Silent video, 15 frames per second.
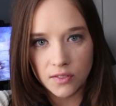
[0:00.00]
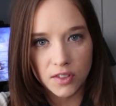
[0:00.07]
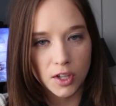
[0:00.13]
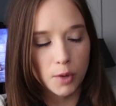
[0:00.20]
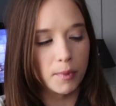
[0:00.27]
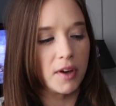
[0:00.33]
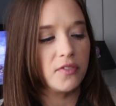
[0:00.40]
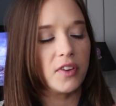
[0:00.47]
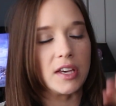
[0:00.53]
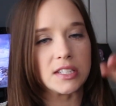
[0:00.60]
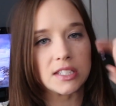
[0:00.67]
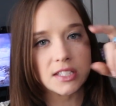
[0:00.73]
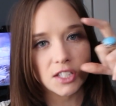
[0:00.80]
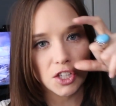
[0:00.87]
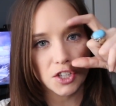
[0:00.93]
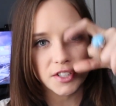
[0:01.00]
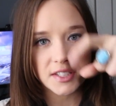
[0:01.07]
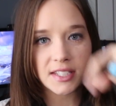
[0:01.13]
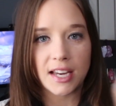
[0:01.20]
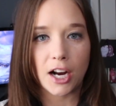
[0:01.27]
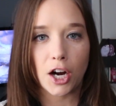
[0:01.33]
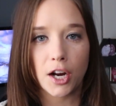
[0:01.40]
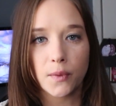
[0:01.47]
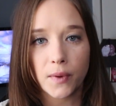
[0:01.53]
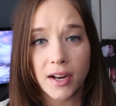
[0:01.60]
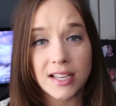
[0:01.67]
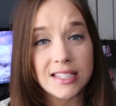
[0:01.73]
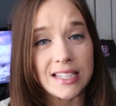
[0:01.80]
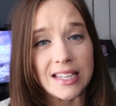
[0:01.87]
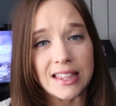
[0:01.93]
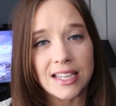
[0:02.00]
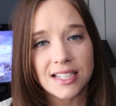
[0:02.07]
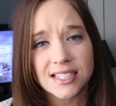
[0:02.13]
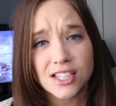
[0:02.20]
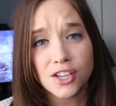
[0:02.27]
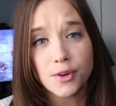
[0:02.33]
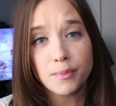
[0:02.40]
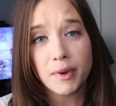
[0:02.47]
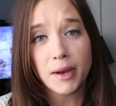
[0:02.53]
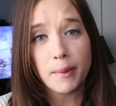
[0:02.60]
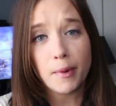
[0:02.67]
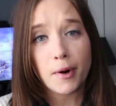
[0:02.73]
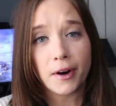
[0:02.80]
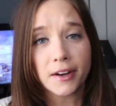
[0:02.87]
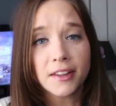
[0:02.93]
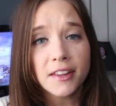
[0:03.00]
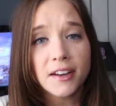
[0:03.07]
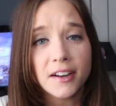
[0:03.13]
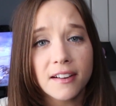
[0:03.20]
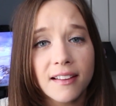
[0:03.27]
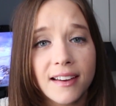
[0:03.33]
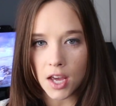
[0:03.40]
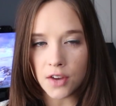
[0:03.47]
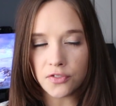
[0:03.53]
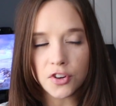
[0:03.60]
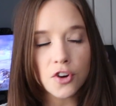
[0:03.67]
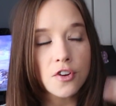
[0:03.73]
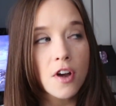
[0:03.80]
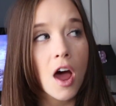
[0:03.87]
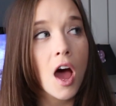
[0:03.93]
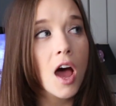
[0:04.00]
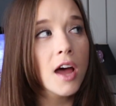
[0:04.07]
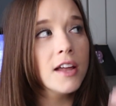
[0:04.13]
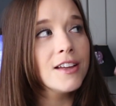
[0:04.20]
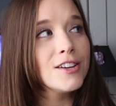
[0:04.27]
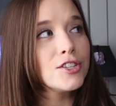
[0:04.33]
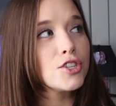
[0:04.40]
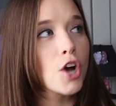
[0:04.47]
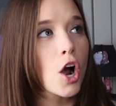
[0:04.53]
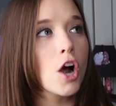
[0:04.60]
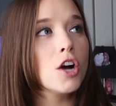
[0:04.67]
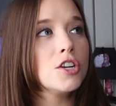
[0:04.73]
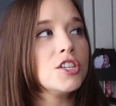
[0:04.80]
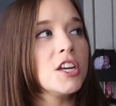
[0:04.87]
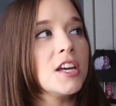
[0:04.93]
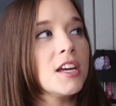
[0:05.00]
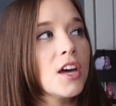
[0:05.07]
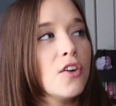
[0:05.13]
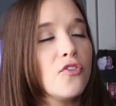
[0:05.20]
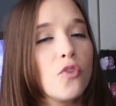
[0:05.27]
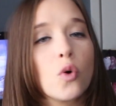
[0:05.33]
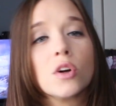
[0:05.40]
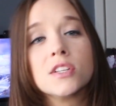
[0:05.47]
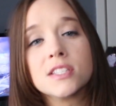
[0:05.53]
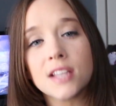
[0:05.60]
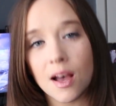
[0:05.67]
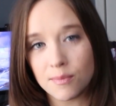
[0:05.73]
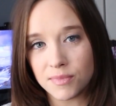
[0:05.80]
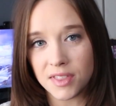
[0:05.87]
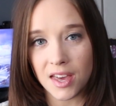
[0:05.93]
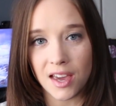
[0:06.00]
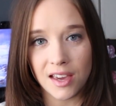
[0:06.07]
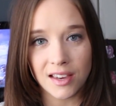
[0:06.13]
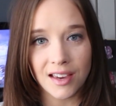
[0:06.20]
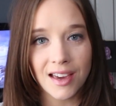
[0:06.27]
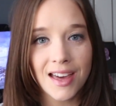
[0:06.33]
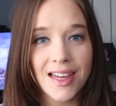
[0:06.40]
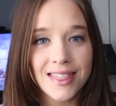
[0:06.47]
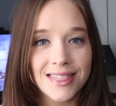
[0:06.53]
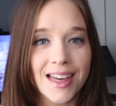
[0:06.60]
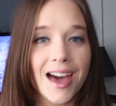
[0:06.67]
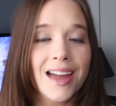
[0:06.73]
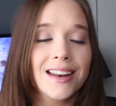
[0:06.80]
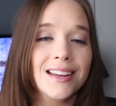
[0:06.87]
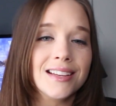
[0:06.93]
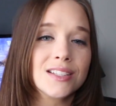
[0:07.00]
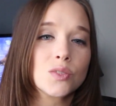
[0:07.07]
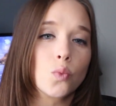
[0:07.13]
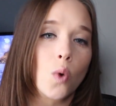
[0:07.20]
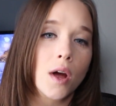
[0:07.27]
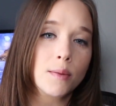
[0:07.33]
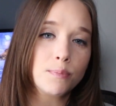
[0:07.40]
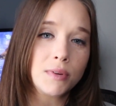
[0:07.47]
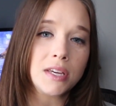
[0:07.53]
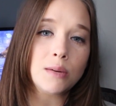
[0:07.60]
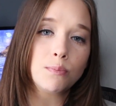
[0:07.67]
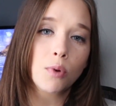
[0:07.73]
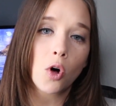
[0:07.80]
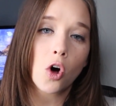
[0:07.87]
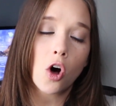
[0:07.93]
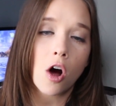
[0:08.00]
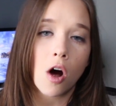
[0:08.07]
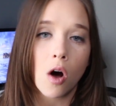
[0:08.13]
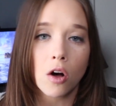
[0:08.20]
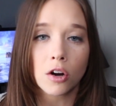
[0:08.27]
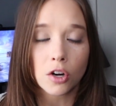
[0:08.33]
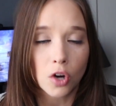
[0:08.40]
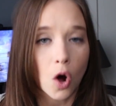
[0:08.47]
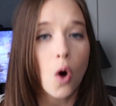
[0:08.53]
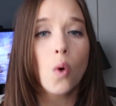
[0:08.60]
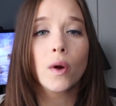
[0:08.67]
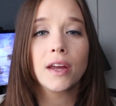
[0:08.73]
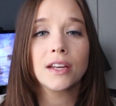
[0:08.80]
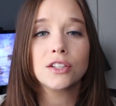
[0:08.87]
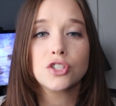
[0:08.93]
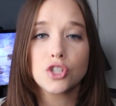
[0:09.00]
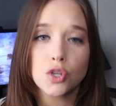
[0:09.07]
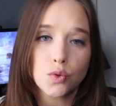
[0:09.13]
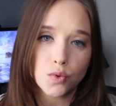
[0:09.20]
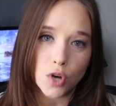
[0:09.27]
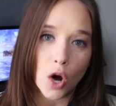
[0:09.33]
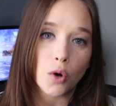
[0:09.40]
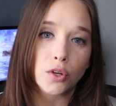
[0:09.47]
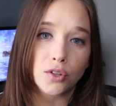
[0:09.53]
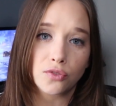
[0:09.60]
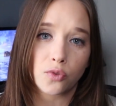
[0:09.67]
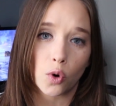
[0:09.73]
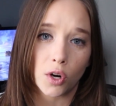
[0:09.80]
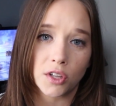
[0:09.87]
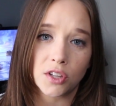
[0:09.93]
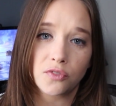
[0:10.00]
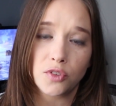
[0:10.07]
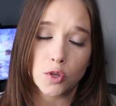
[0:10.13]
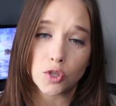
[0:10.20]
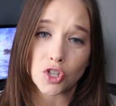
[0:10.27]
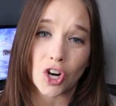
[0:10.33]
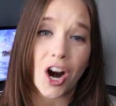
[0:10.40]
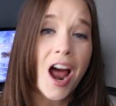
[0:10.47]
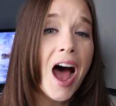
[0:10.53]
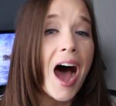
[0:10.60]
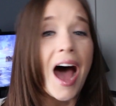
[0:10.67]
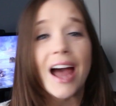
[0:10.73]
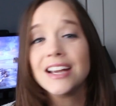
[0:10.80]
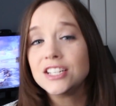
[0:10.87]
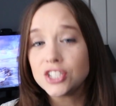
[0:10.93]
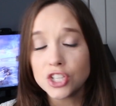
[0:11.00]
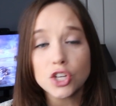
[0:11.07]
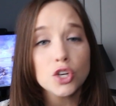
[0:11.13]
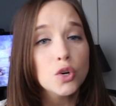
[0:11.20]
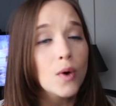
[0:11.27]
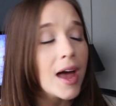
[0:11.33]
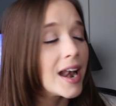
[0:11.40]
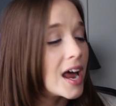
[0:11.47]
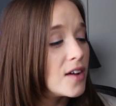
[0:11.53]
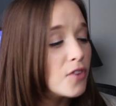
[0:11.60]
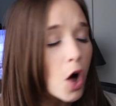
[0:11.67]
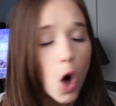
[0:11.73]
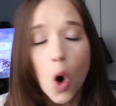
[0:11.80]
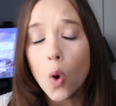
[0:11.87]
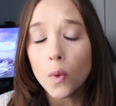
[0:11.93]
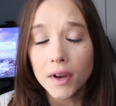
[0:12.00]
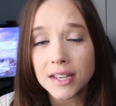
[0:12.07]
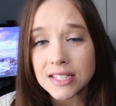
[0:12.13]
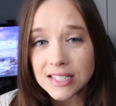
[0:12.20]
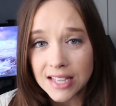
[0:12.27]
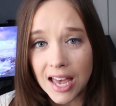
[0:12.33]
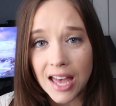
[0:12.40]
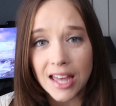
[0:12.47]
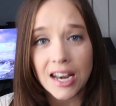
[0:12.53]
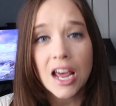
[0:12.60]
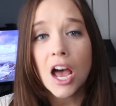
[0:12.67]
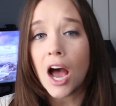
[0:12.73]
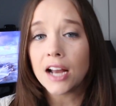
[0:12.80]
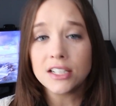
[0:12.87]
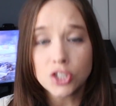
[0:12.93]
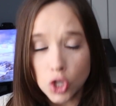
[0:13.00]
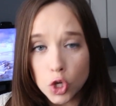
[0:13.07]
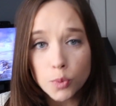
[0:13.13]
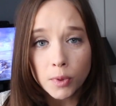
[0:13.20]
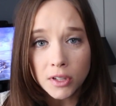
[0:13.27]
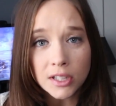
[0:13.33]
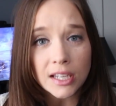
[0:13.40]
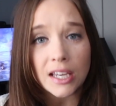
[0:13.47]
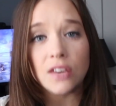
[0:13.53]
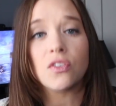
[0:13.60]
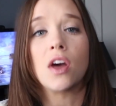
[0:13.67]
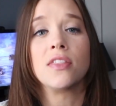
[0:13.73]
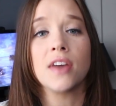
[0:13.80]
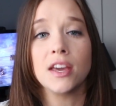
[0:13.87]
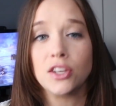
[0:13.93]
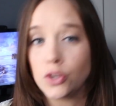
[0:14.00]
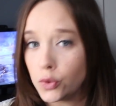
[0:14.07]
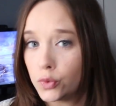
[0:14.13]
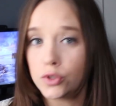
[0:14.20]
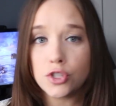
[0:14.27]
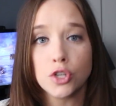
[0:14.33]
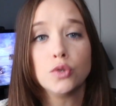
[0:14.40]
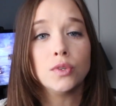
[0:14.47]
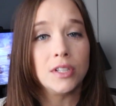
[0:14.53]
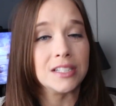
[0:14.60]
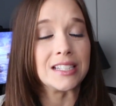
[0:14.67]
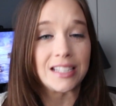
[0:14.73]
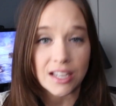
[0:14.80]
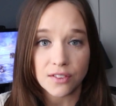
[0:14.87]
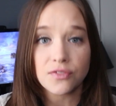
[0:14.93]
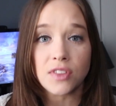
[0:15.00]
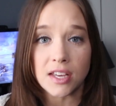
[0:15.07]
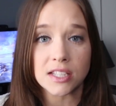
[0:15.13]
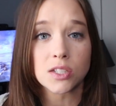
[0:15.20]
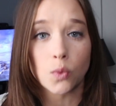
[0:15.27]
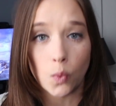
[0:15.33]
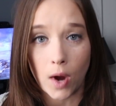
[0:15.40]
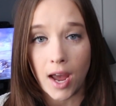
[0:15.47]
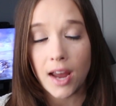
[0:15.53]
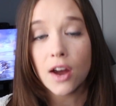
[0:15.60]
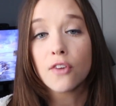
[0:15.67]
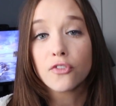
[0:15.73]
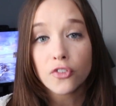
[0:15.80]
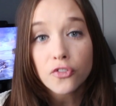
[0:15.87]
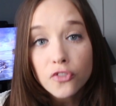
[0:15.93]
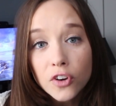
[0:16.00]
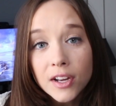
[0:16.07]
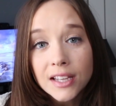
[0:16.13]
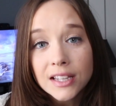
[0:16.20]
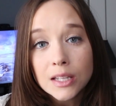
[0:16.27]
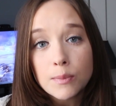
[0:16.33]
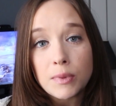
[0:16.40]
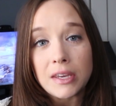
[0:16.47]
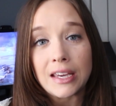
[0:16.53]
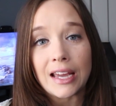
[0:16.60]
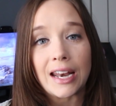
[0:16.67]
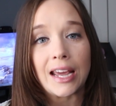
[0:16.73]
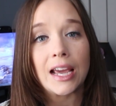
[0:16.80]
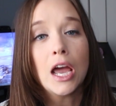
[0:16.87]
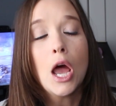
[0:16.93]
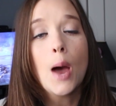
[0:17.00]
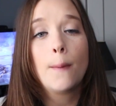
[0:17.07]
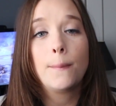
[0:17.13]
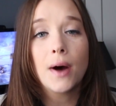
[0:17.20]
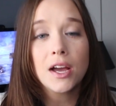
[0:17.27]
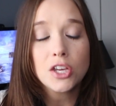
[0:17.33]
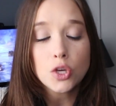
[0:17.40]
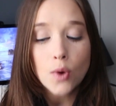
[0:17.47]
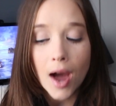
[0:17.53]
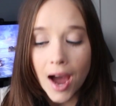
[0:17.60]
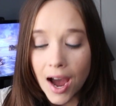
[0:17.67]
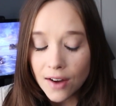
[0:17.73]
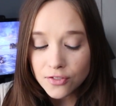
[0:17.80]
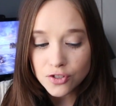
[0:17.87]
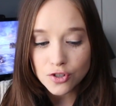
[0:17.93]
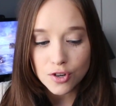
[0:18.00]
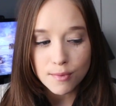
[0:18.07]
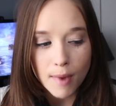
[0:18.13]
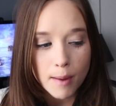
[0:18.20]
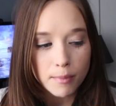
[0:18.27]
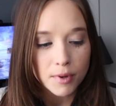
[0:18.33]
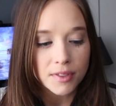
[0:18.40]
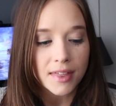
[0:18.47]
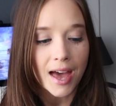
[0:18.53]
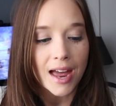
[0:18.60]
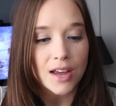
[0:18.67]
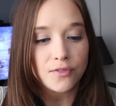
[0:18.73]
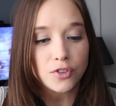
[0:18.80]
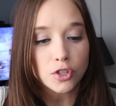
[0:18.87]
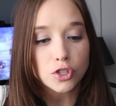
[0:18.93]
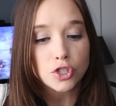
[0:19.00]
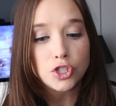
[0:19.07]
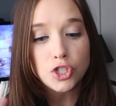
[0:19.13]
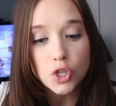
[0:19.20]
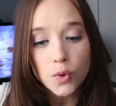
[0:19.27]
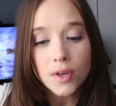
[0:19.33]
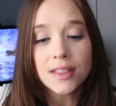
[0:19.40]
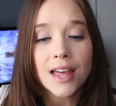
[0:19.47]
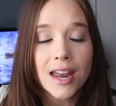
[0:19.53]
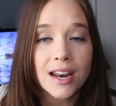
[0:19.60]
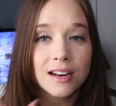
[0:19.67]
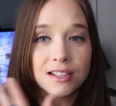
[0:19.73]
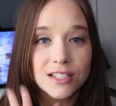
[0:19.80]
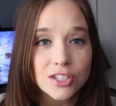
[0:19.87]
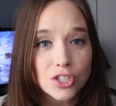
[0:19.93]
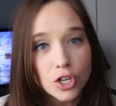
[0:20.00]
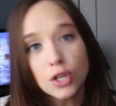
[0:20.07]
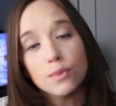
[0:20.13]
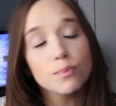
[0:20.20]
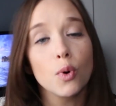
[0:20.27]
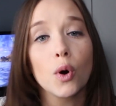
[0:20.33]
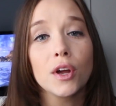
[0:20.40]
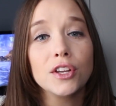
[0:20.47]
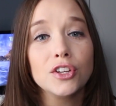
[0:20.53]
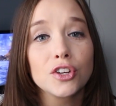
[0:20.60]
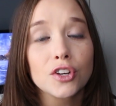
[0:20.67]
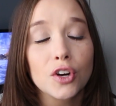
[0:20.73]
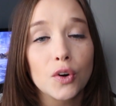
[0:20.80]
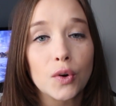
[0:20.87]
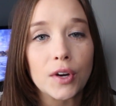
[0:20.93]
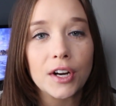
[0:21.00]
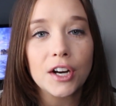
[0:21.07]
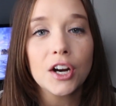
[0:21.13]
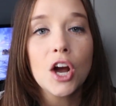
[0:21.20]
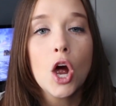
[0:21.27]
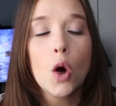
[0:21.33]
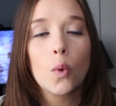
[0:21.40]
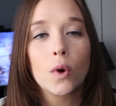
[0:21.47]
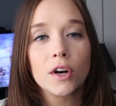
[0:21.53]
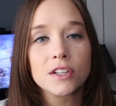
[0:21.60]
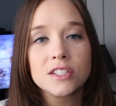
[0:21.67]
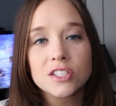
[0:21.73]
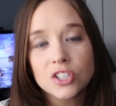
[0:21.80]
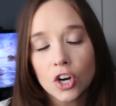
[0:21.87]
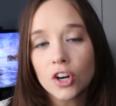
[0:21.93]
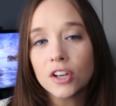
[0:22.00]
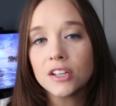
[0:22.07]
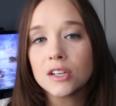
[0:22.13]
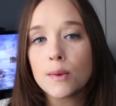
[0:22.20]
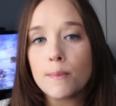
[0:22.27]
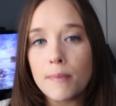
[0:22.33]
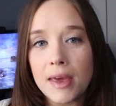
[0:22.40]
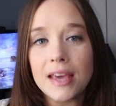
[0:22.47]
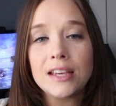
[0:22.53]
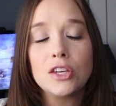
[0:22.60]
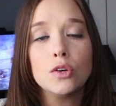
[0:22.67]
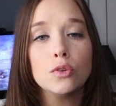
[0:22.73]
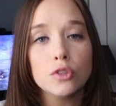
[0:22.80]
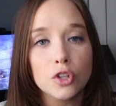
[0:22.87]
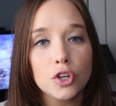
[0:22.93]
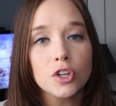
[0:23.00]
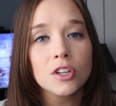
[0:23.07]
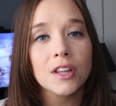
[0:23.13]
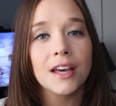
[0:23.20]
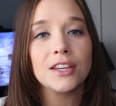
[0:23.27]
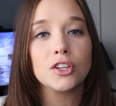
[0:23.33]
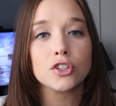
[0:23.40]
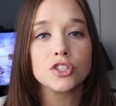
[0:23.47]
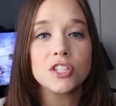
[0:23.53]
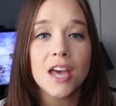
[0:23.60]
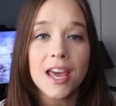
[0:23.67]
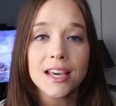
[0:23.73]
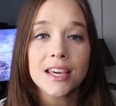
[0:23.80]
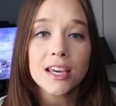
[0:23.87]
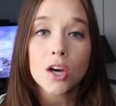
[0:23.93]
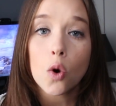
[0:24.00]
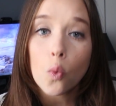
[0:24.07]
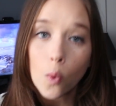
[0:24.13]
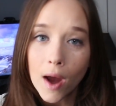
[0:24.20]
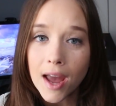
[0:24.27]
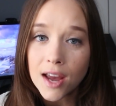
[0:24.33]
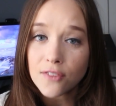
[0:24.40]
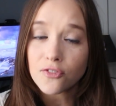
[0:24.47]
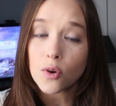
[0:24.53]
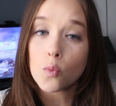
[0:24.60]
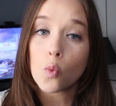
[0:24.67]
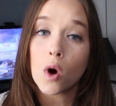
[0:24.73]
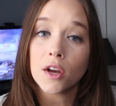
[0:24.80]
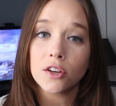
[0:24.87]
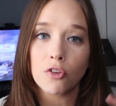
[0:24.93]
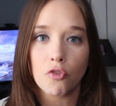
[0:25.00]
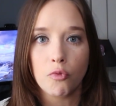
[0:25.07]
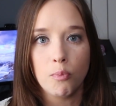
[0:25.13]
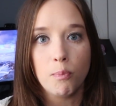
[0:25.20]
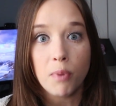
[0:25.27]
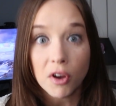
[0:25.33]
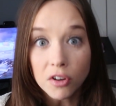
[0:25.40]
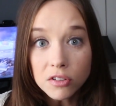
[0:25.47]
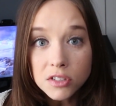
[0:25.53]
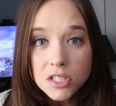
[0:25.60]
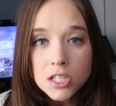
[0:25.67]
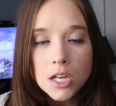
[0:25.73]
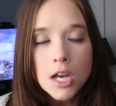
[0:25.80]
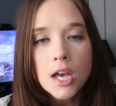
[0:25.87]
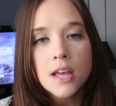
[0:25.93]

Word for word: Even though my face is a little scary when I see things a little bit more clearly. If you're not charging for something that is what people are going to know you for in the future. I do, and I've always said, I do believe that you do need to give things away free in the beginning, but you have to remember that if you're doing that at a certain point in your career where it's starting to make you look like you're taking away from what you've built,